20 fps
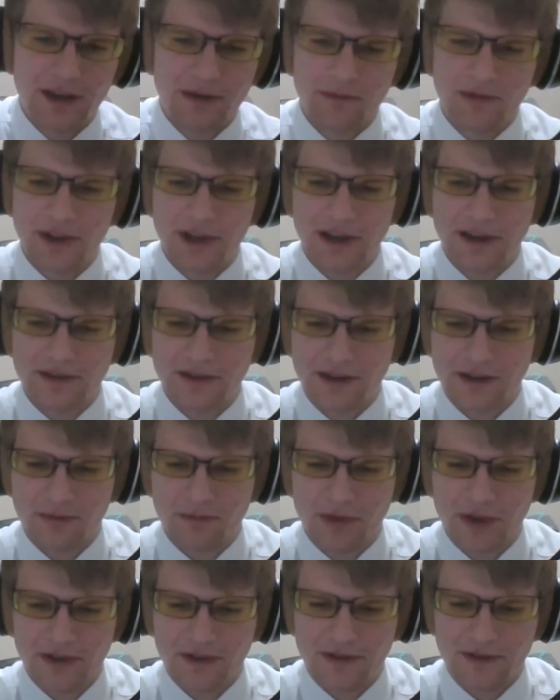plastic
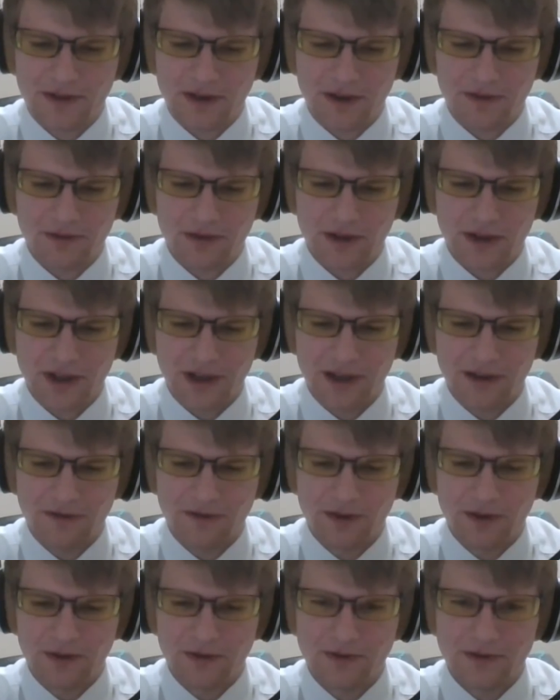bits covering the
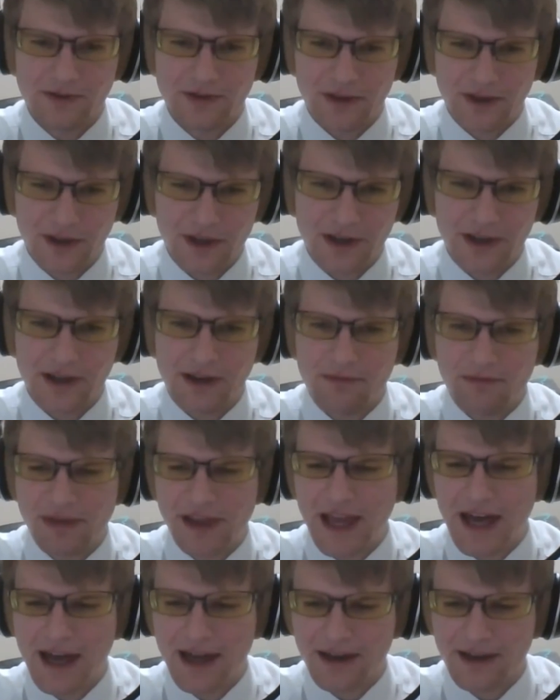headphones. Again, I got
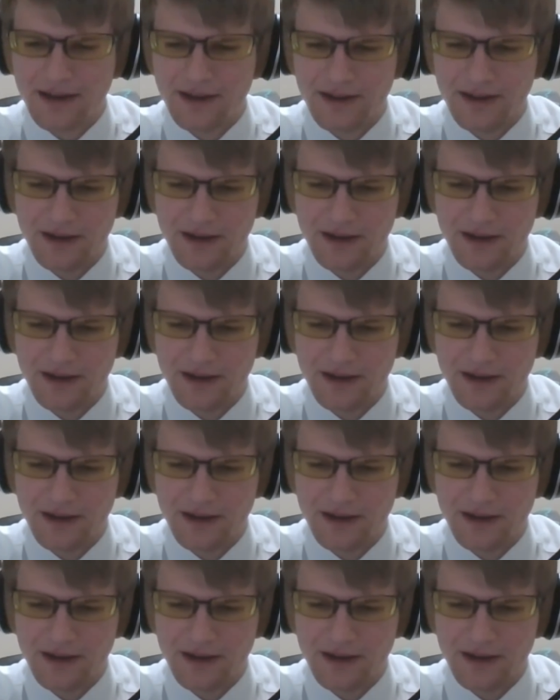black.